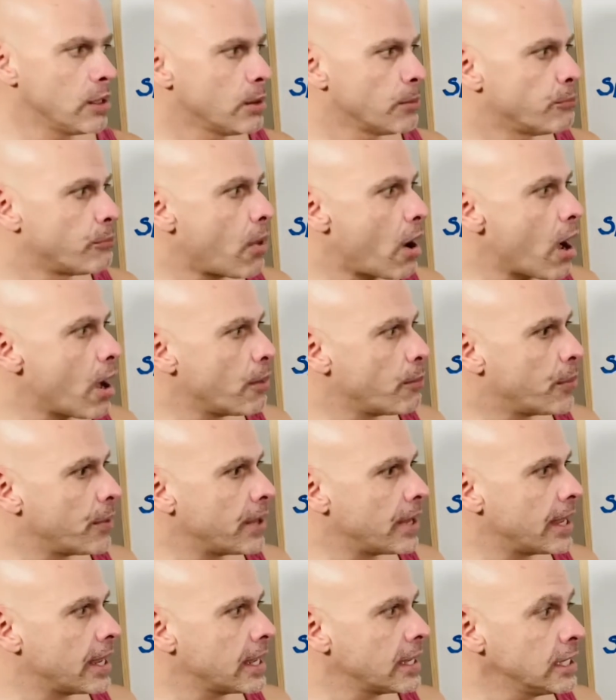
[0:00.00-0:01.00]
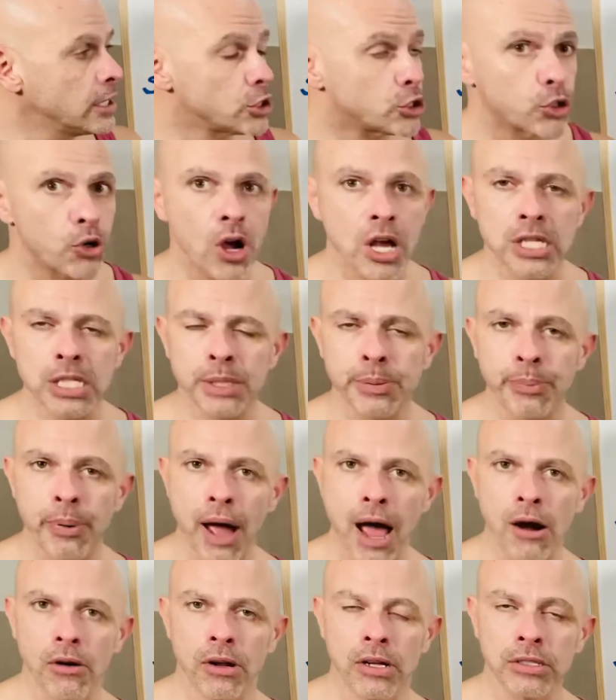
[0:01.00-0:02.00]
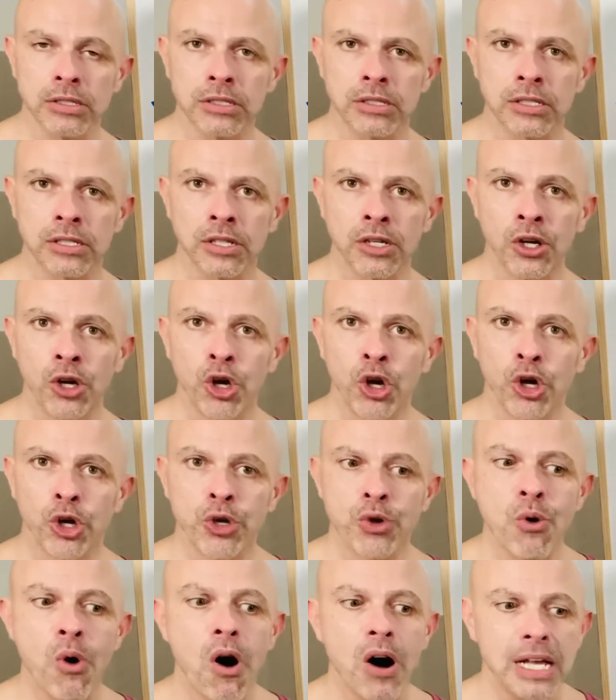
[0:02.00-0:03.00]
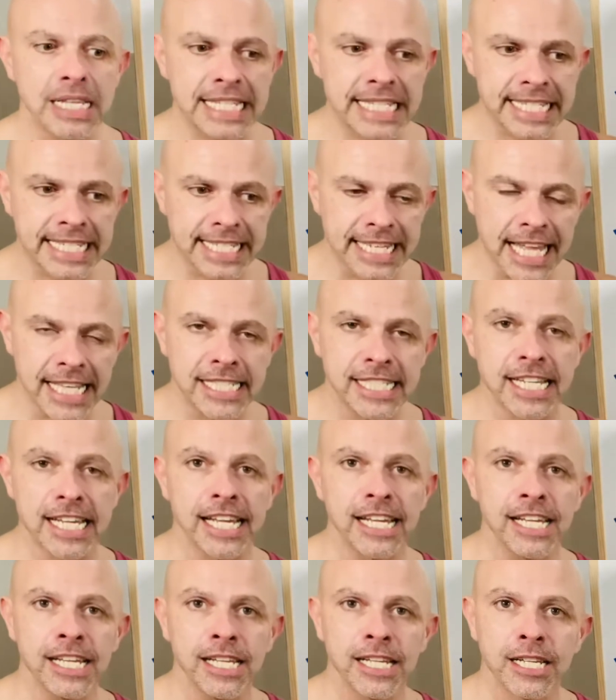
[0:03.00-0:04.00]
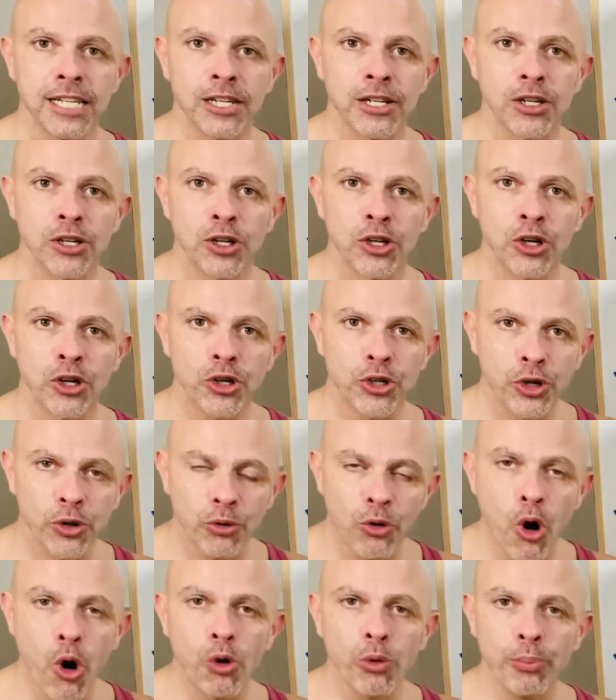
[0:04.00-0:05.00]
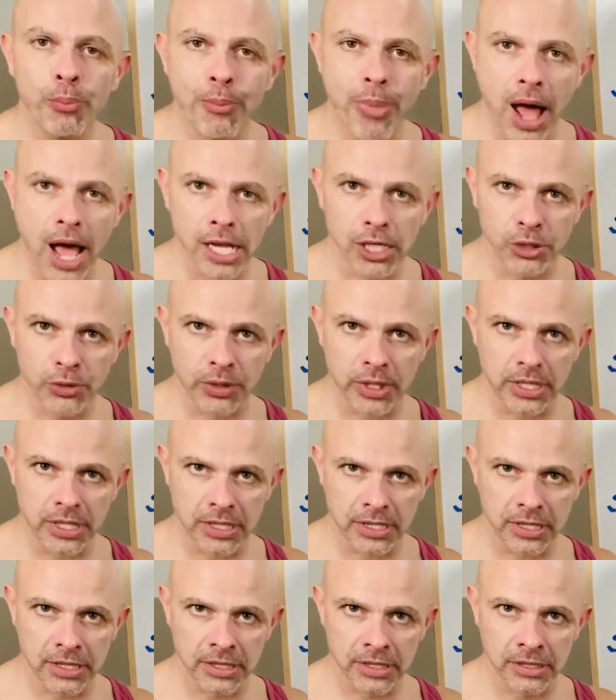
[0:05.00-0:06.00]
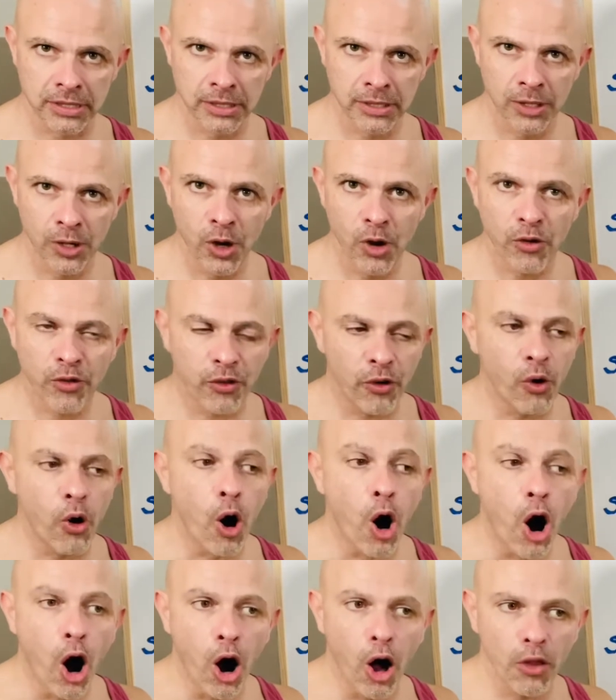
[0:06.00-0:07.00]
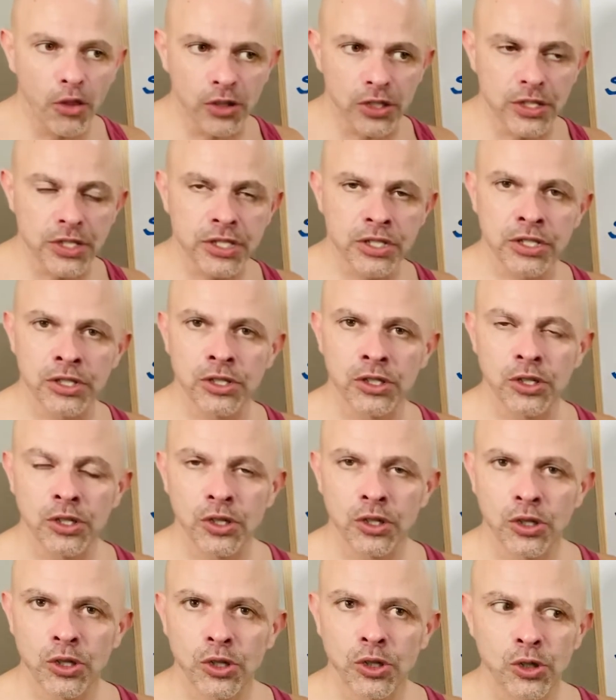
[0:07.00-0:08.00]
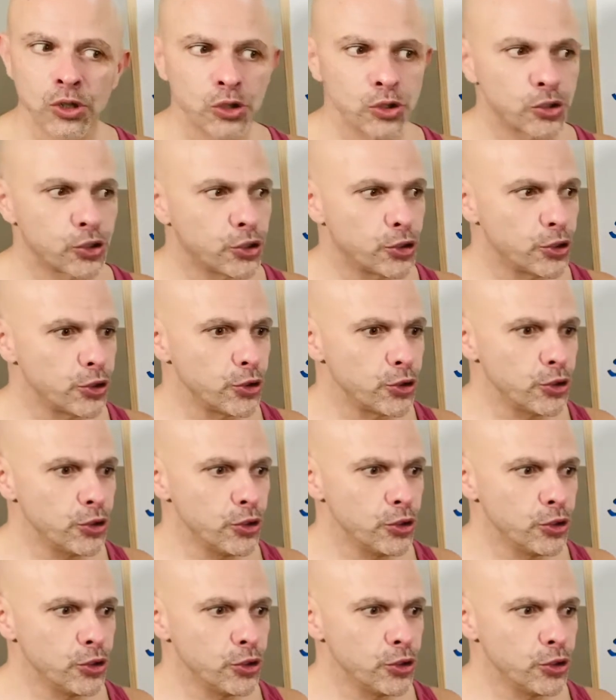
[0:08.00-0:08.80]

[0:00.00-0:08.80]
By being transparent, you are setting your own boundaries for others to